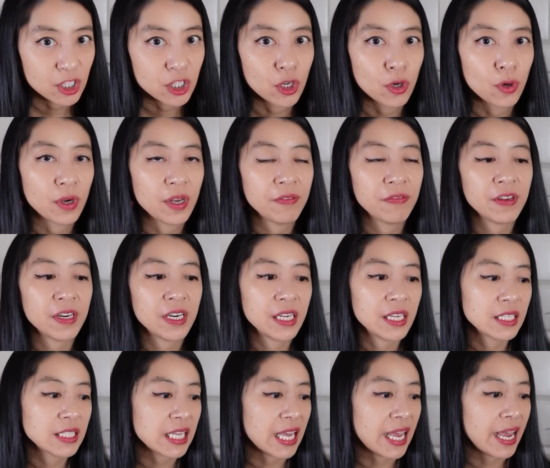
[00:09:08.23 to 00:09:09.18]
So if it
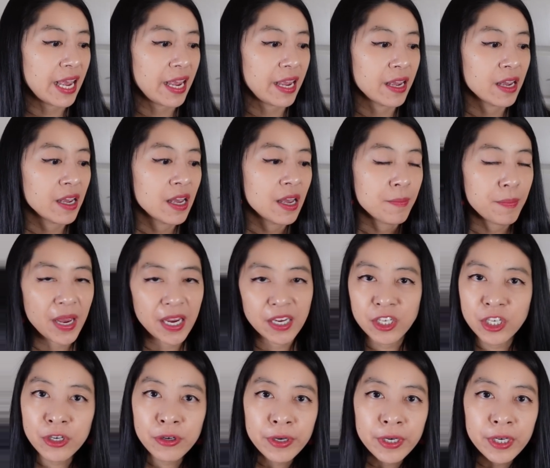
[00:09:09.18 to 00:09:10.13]
is a
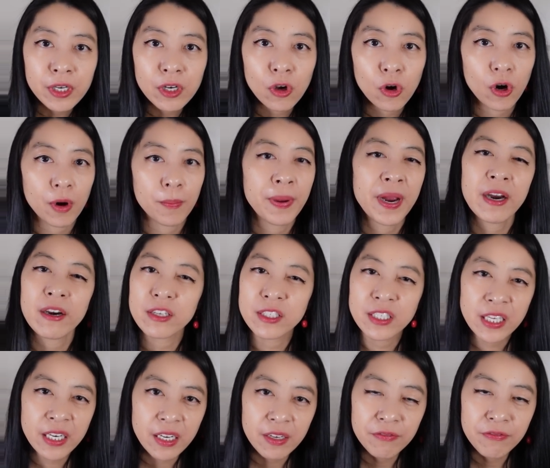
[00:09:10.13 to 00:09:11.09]
bacterial or
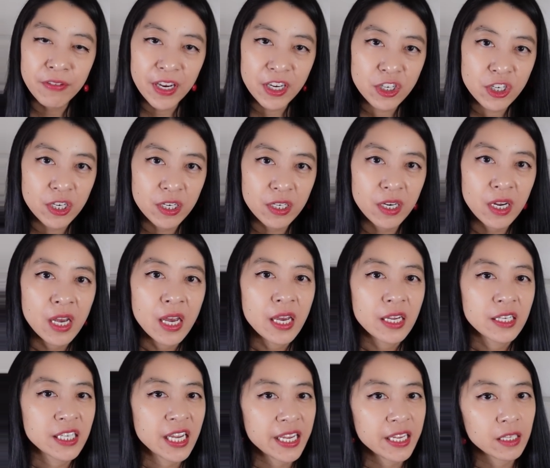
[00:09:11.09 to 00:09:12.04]
parasitic infection,
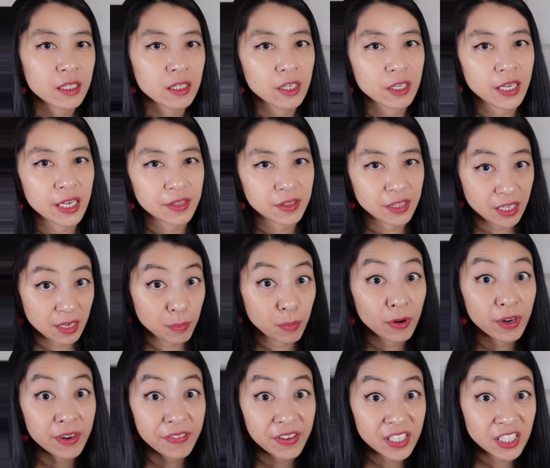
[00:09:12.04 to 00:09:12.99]
take a look at the
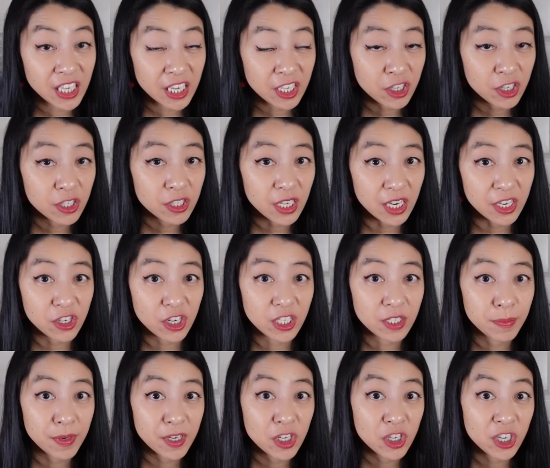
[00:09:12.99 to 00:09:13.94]
previous sections I
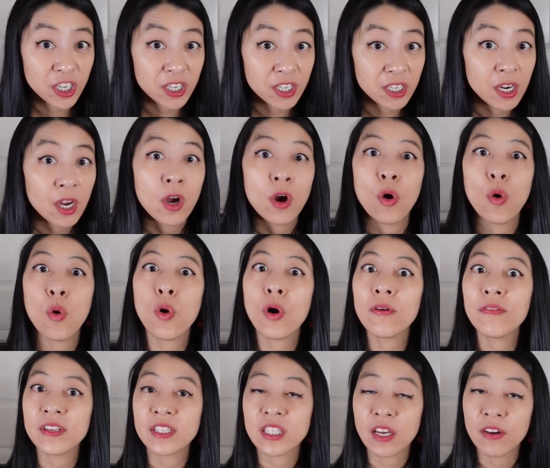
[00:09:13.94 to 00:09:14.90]
just mentioned,
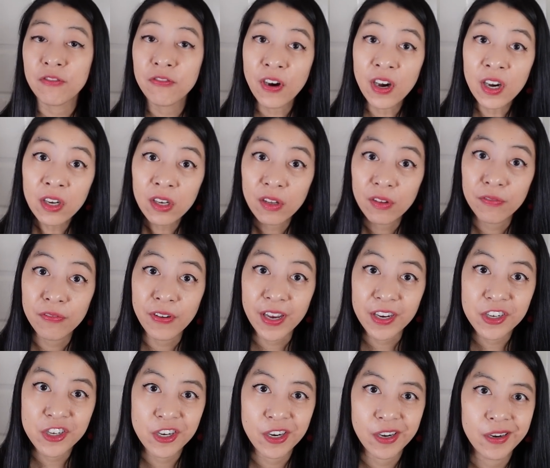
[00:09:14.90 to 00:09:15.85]
or if it's a fungal
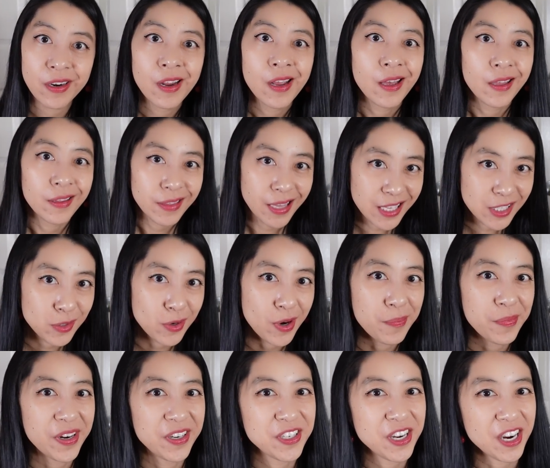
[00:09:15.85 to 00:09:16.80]
infection, that's what
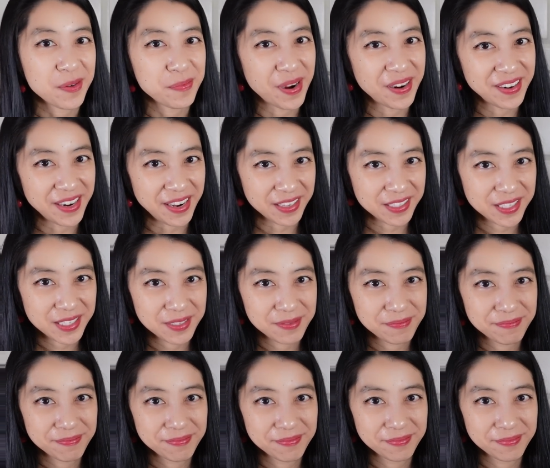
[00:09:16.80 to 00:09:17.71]
I'm going to talk about next.